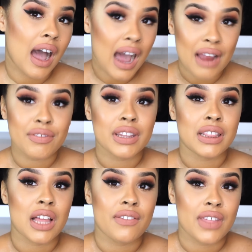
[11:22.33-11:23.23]
i really
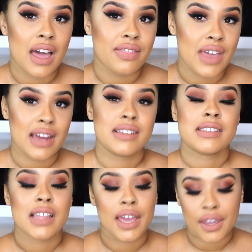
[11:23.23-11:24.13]
love that that is
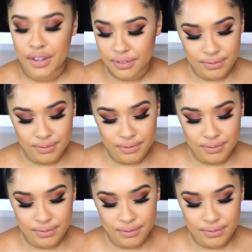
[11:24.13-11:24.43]
like